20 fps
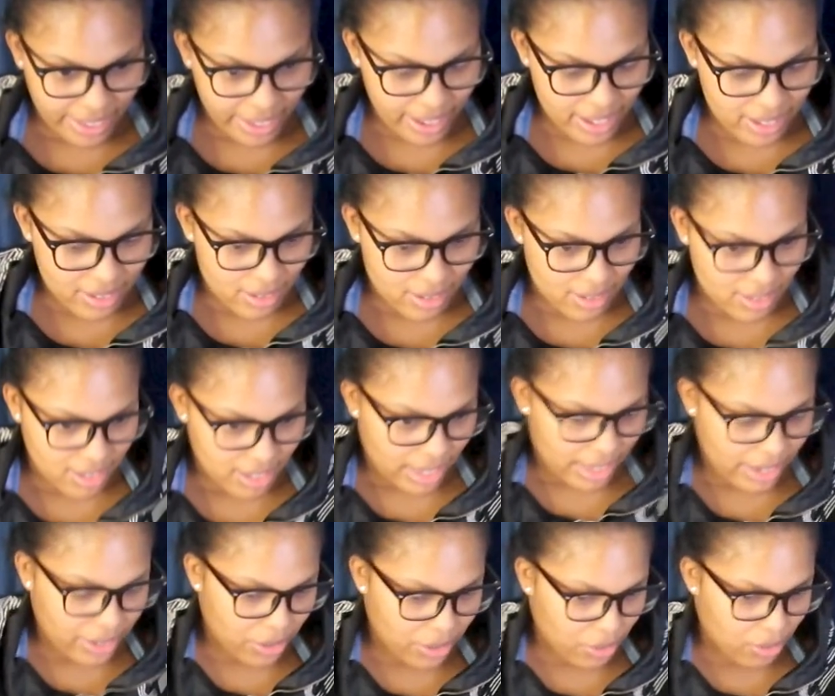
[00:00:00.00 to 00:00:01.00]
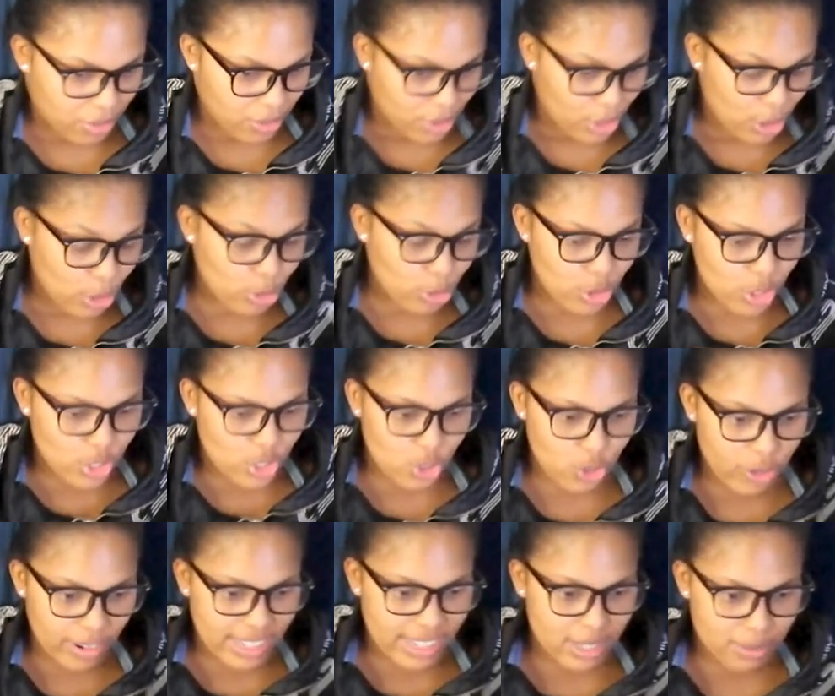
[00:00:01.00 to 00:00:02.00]
Yes, I do. You just
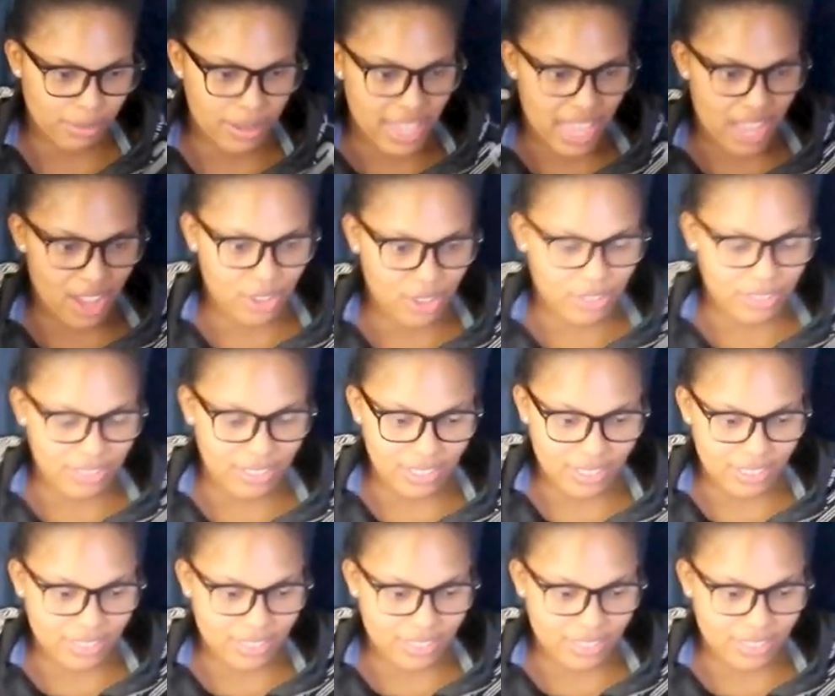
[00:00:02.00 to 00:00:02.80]
stress me out.